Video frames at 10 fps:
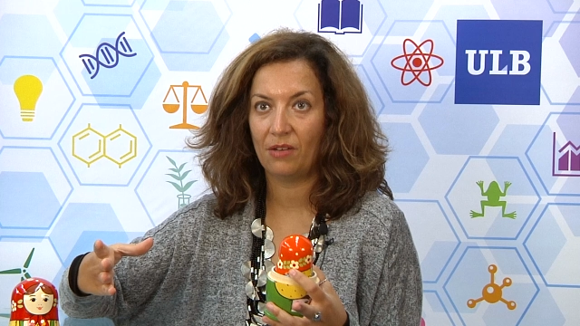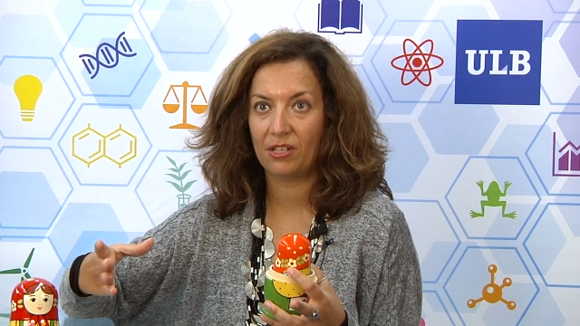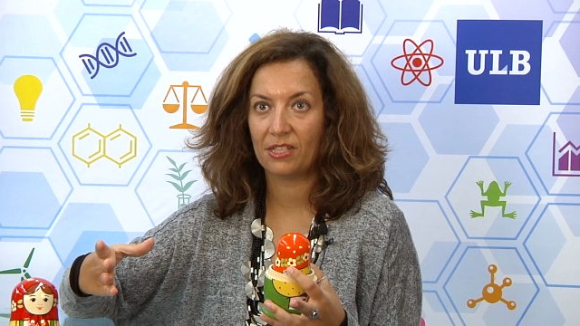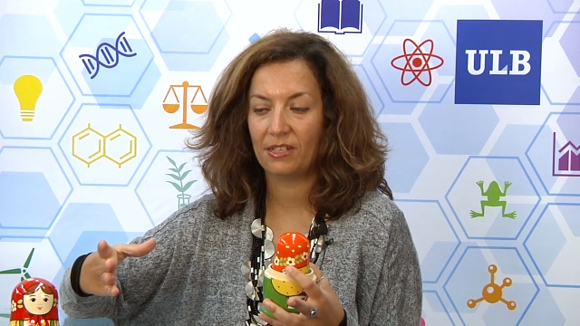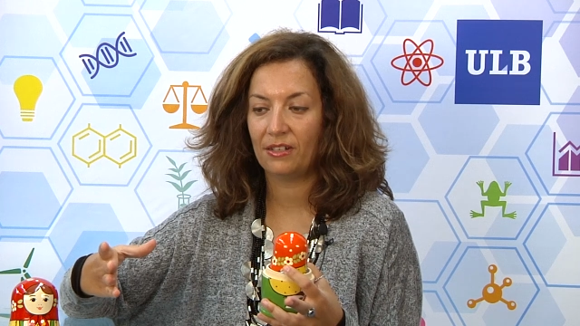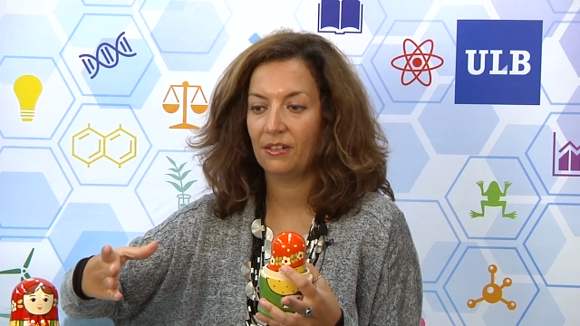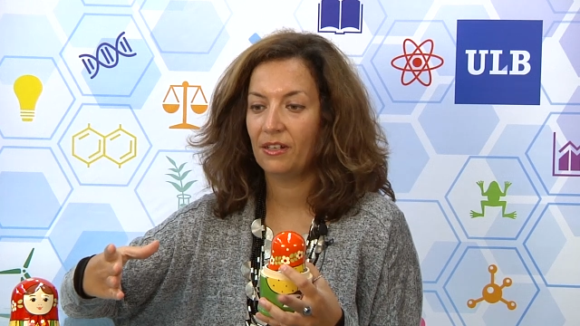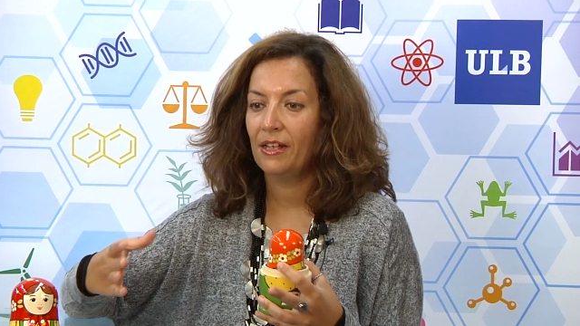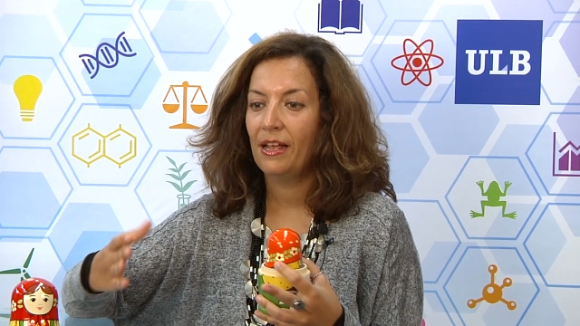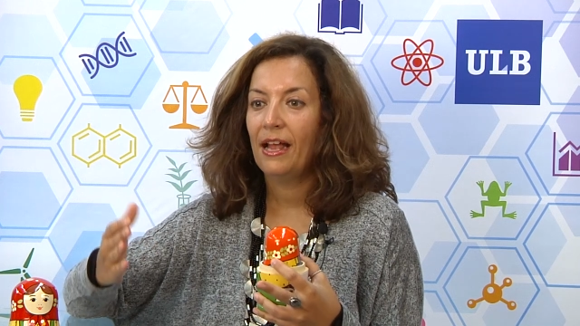our sun,
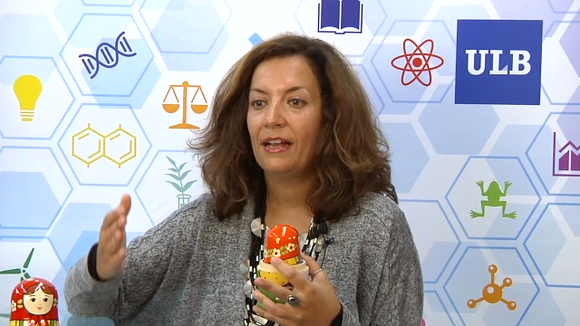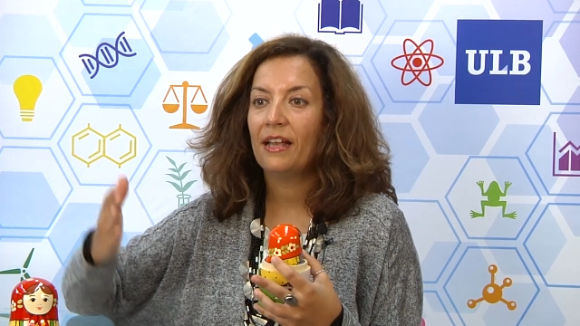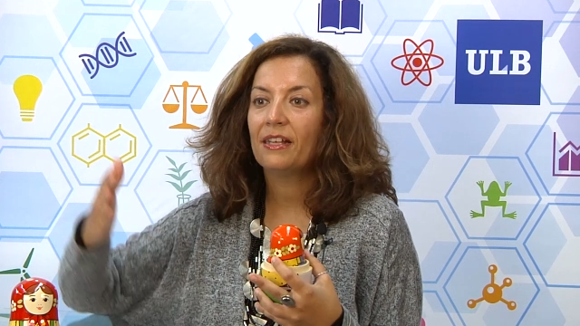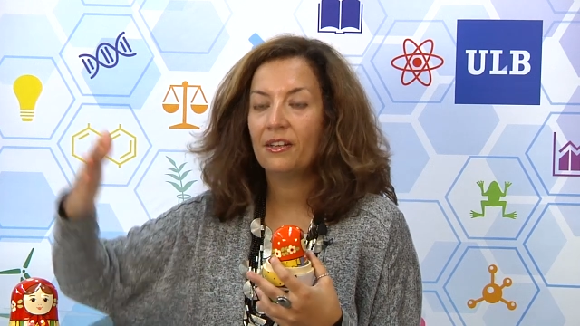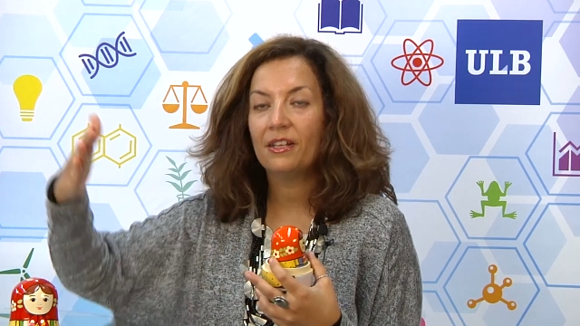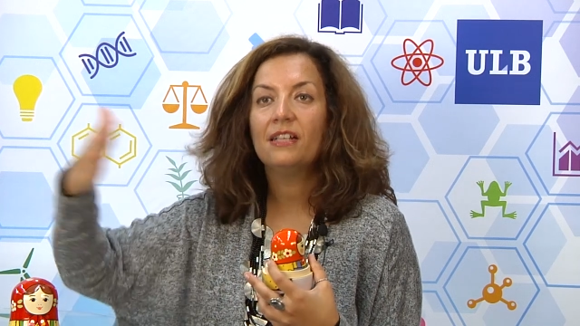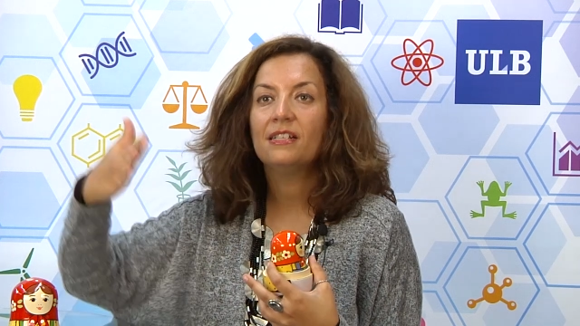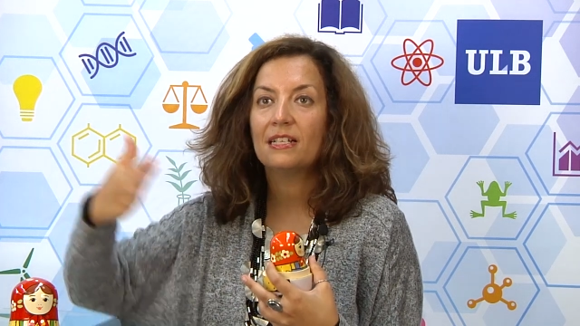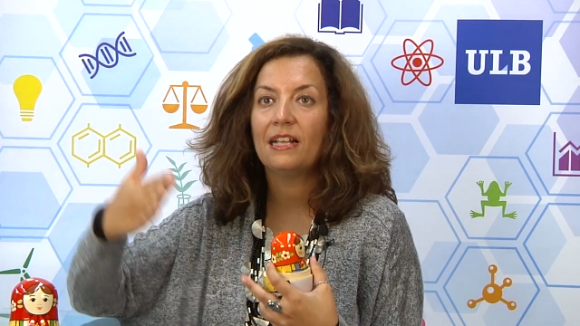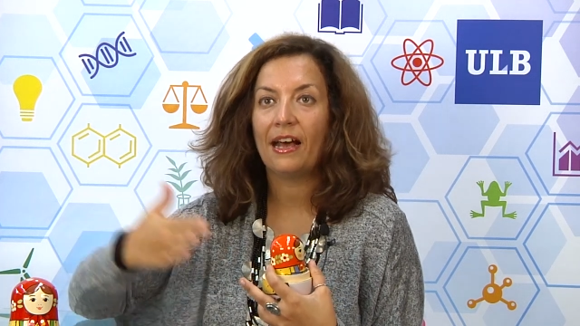and I can
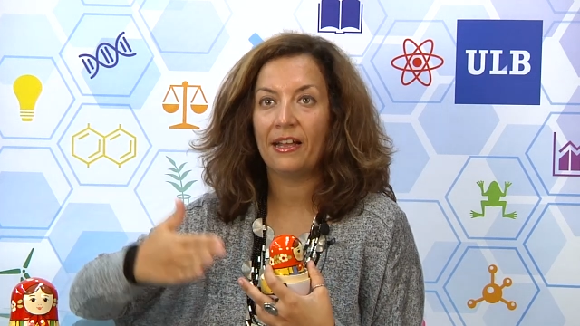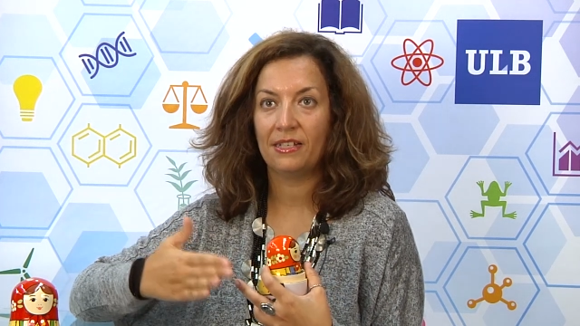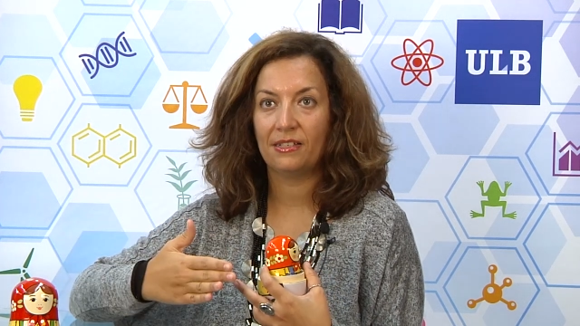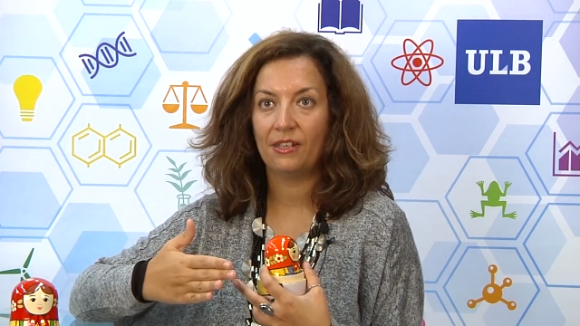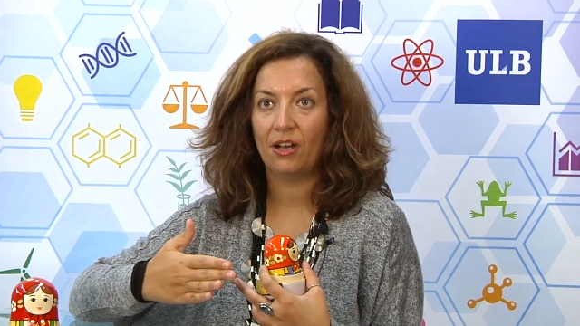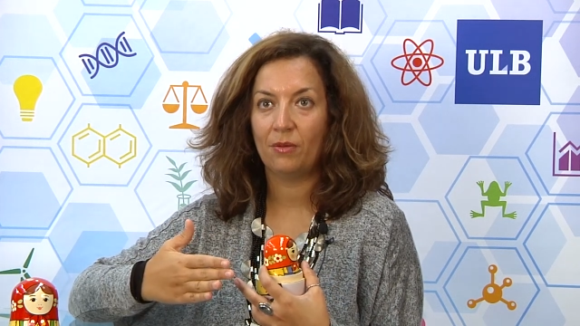really slice the